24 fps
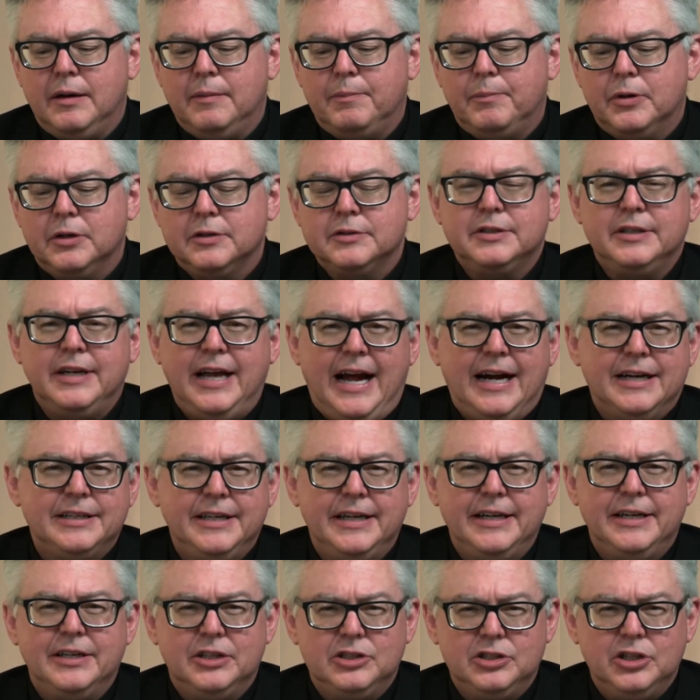person
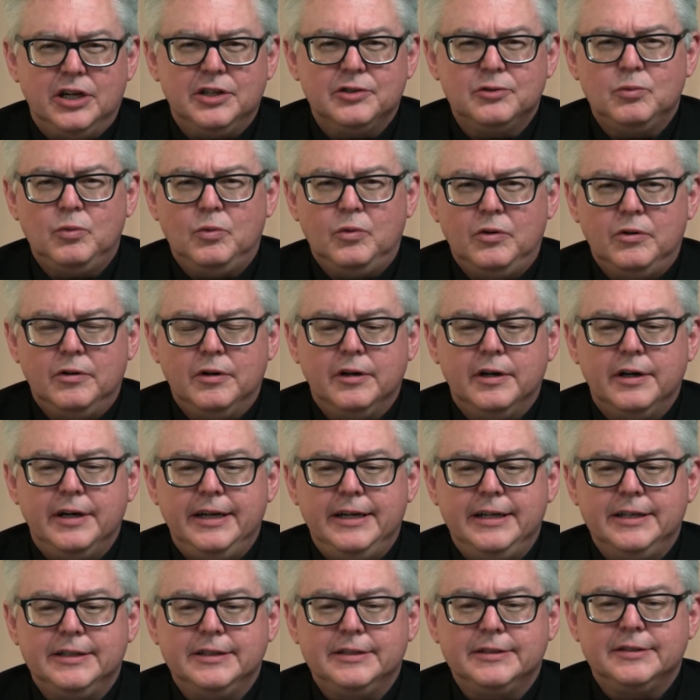acting in a just war
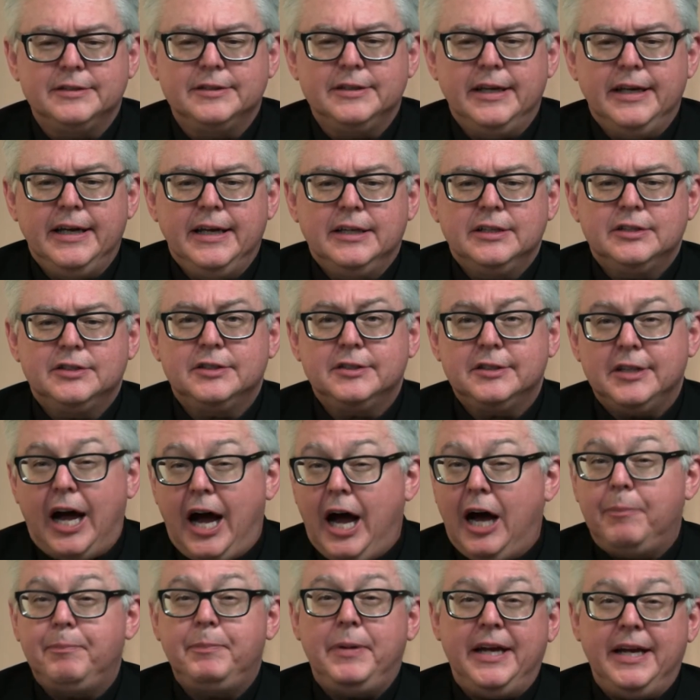is
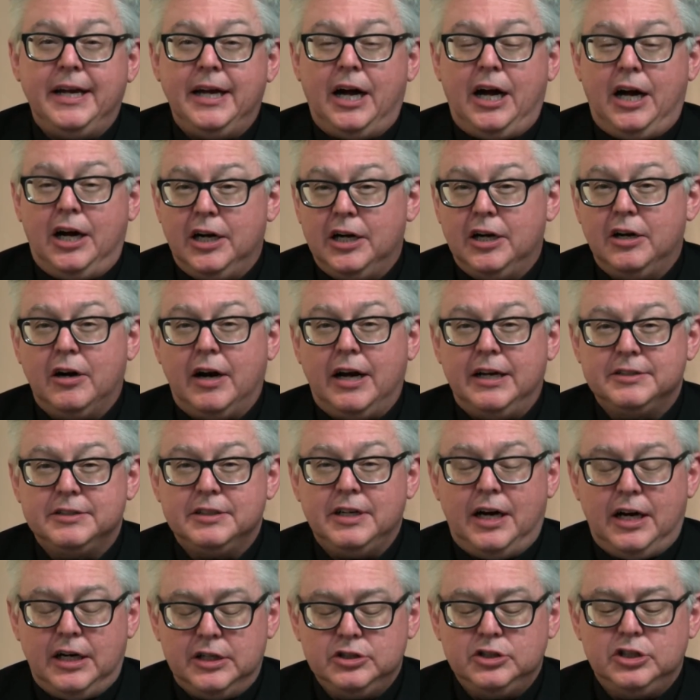stopping
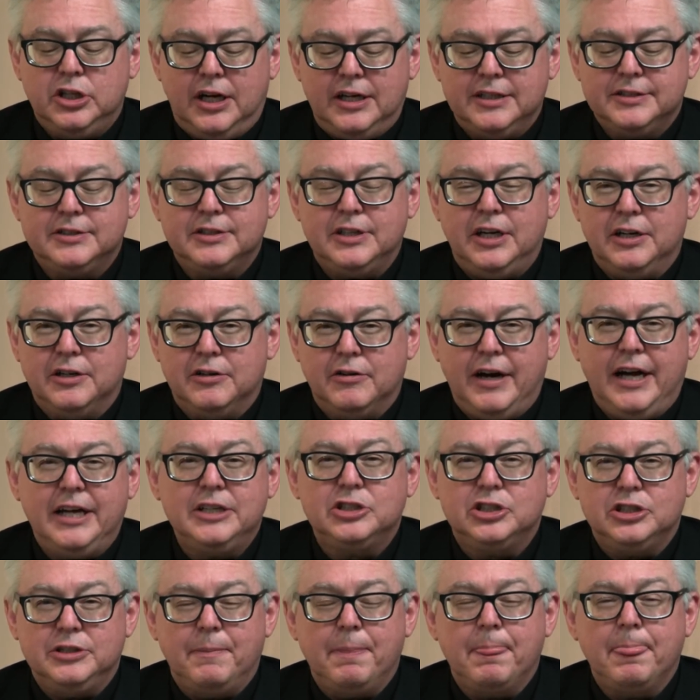unjust
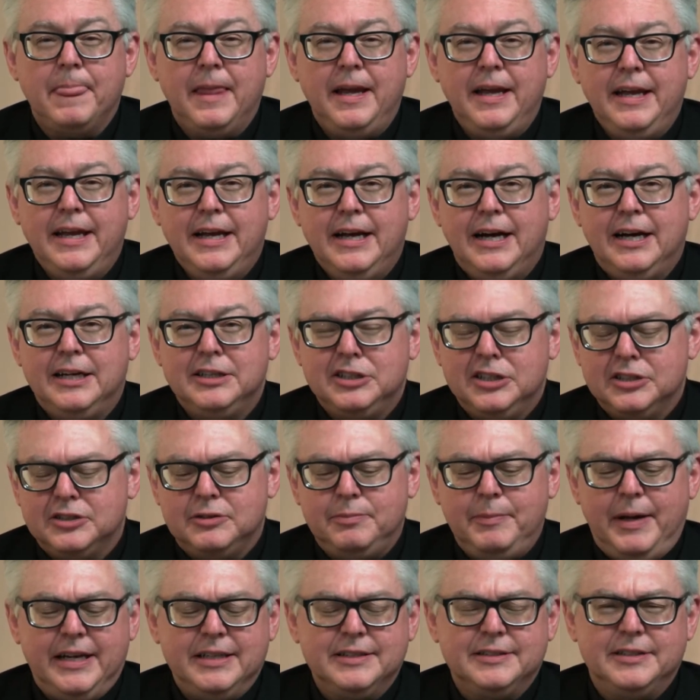aggression. Just
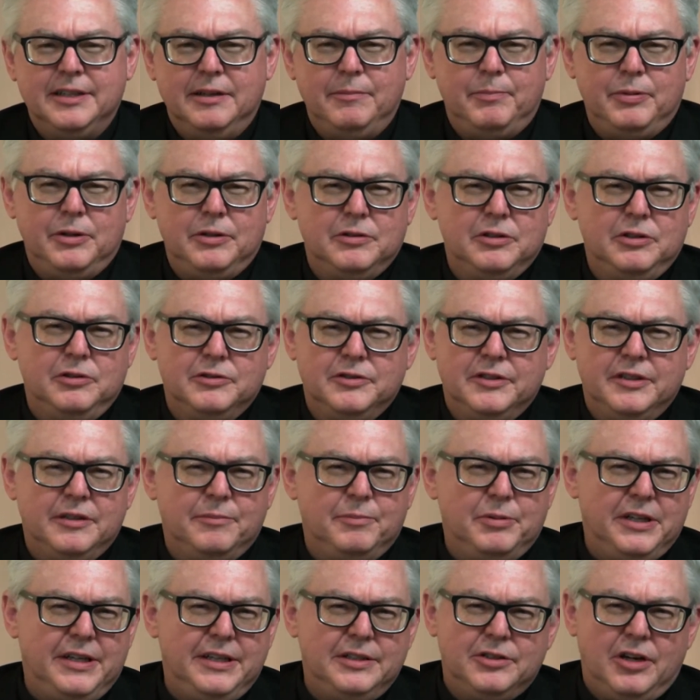to make it simple, using the
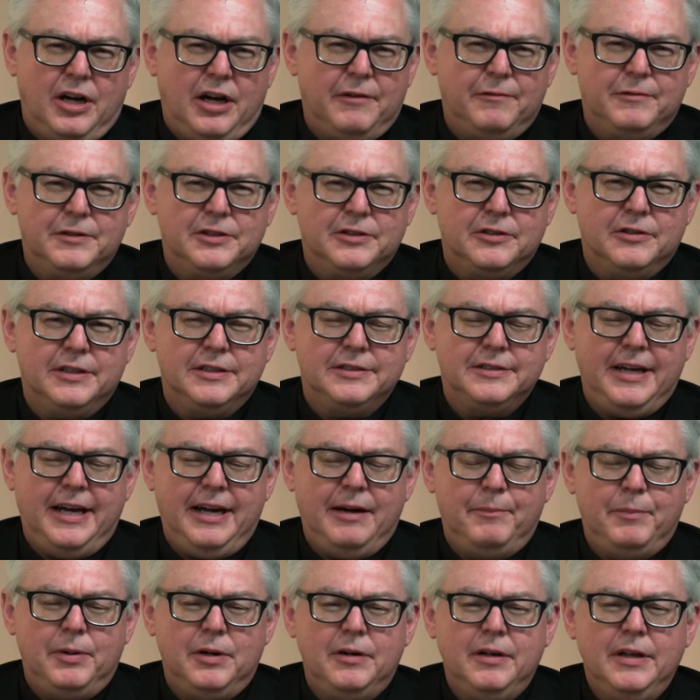police officer
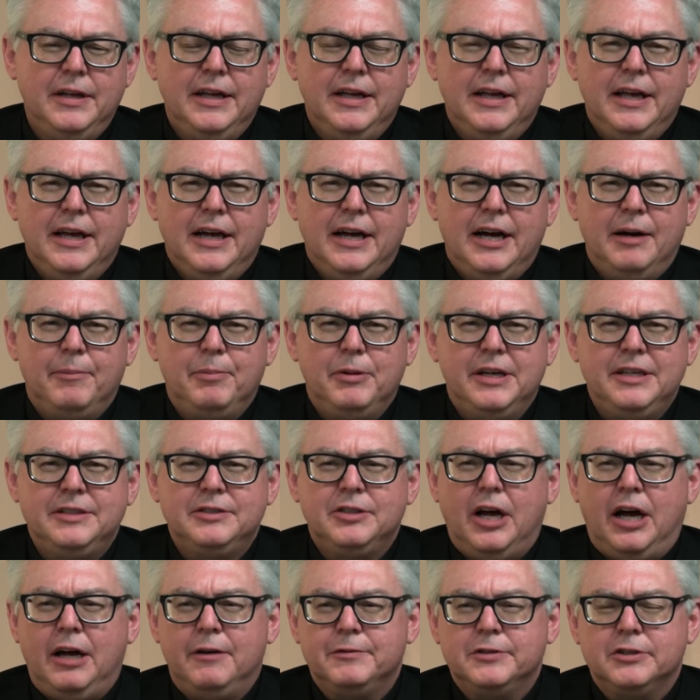example, a
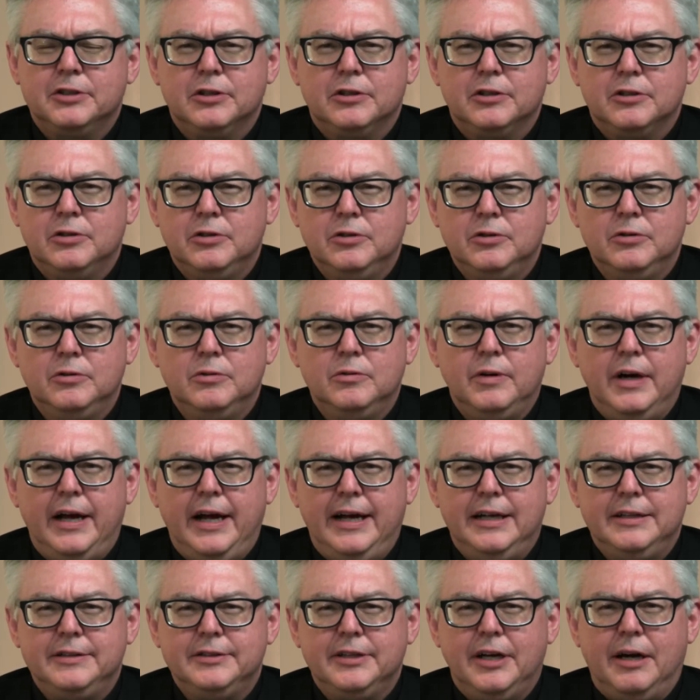police officer who
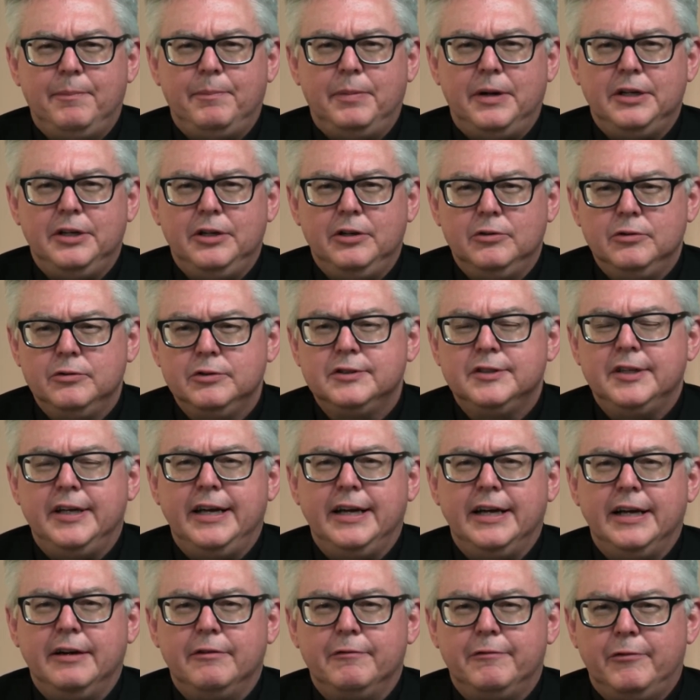ends up
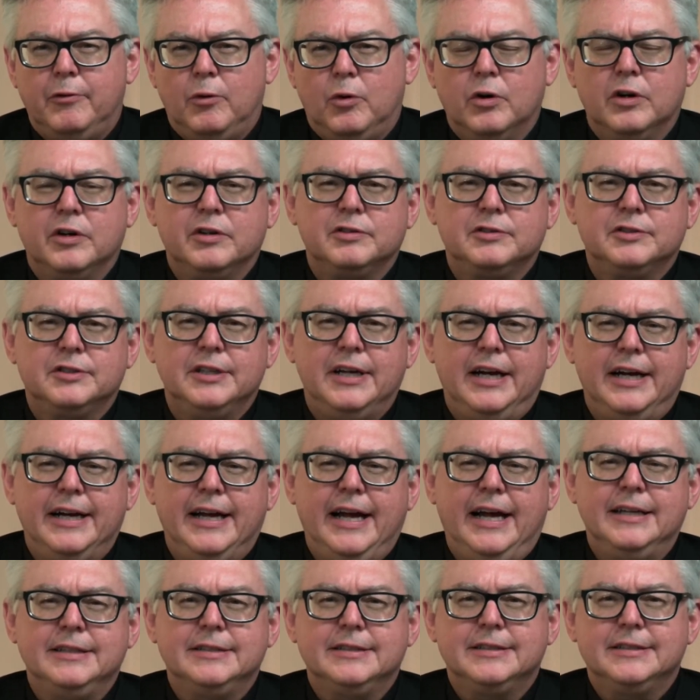using force
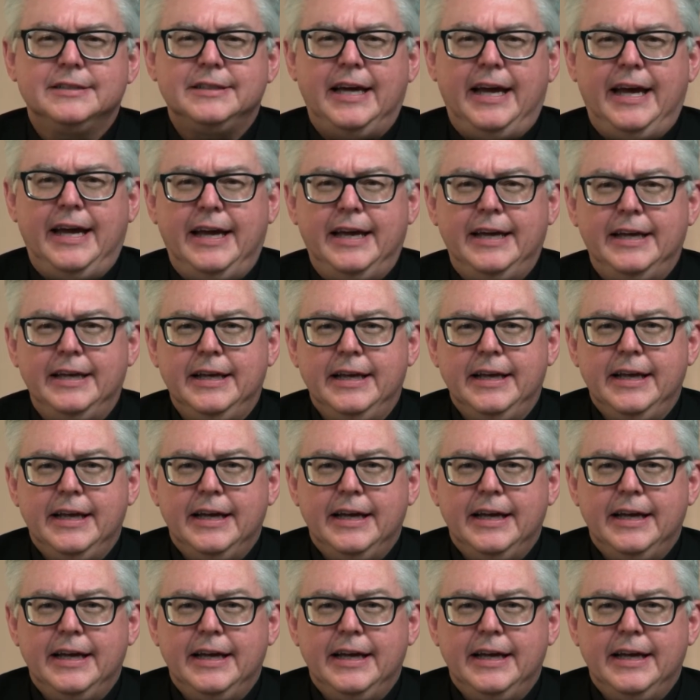against a